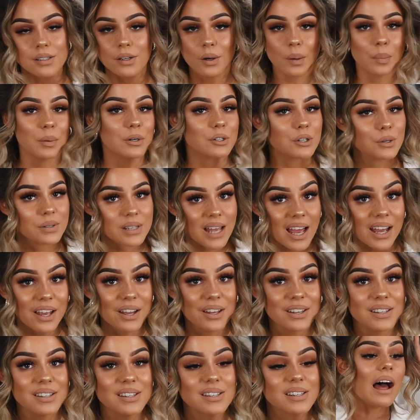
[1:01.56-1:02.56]
in 0.2
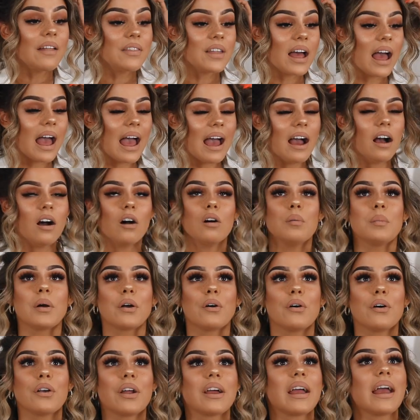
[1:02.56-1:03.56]
seconds. And the hair, oh my
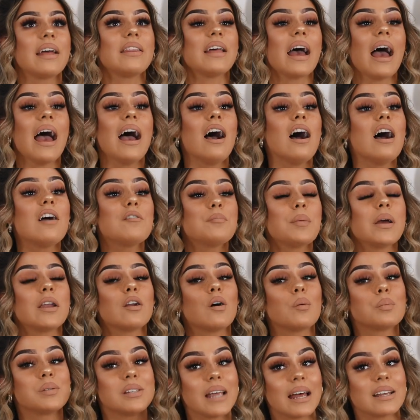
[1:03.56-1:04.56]
God. Okay, the hair I've been
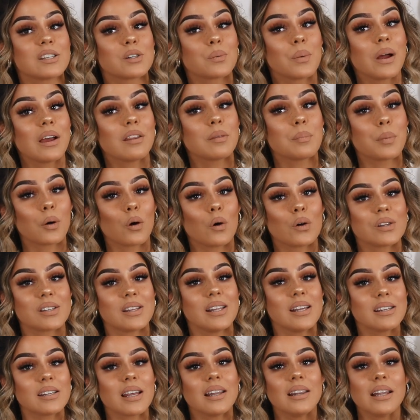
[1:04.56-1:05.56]
obsessed with because
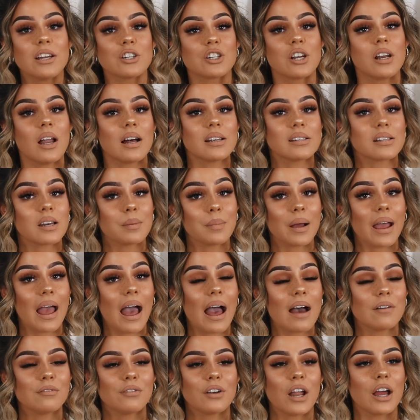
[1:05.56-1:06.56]
this can literally last in my
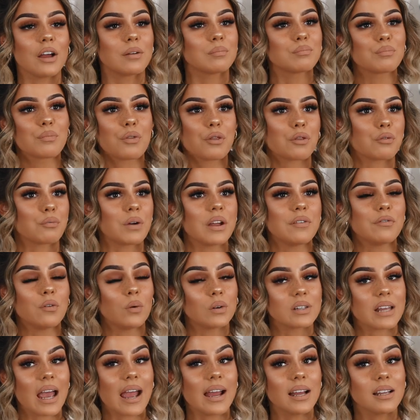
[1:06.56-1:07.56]
hair for like
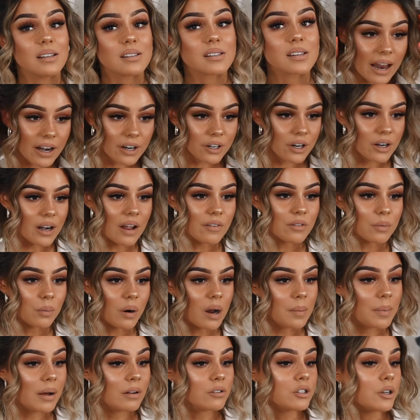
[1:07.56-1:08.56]
3-4 days and I don't have to
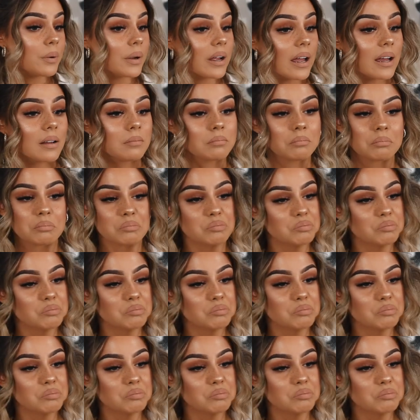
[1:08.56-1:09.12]
worry about doing it.